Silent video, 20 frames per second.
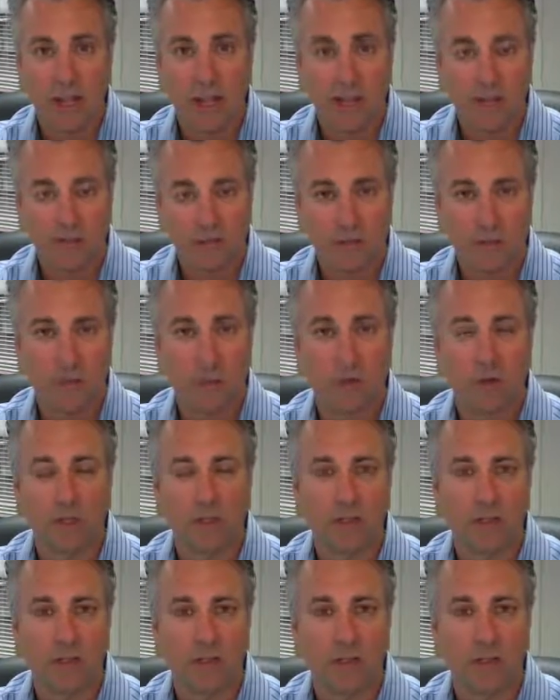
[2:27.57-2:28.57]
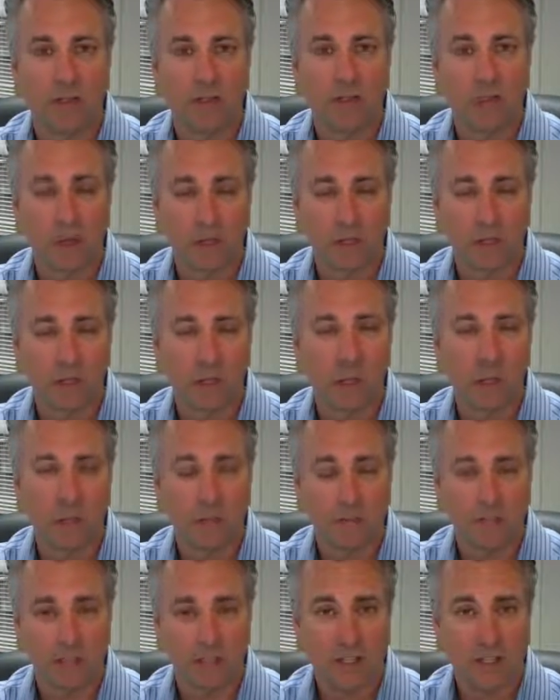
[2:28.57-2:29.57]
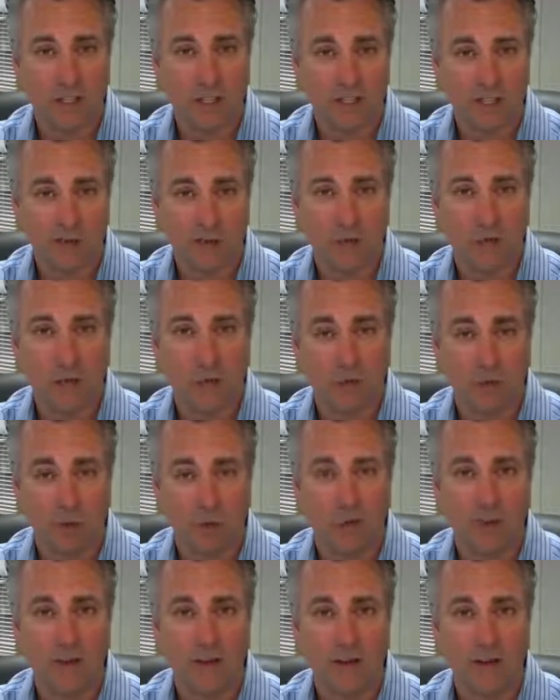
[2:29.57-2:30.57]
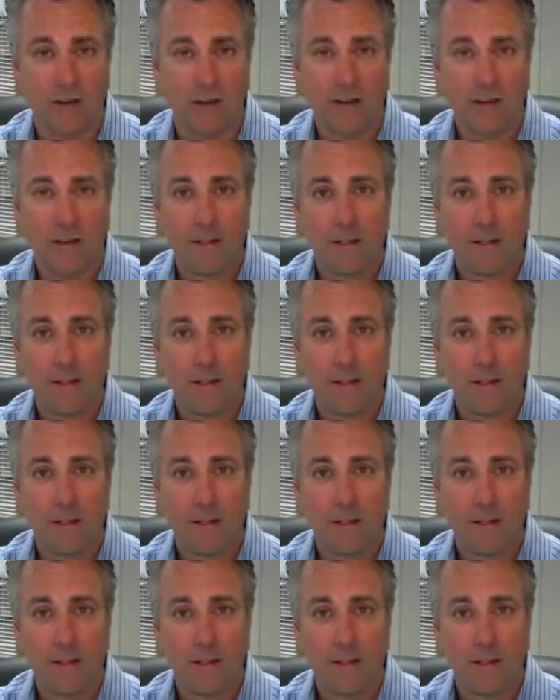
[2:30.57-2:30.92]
At this point, it also might make sense for you to pull out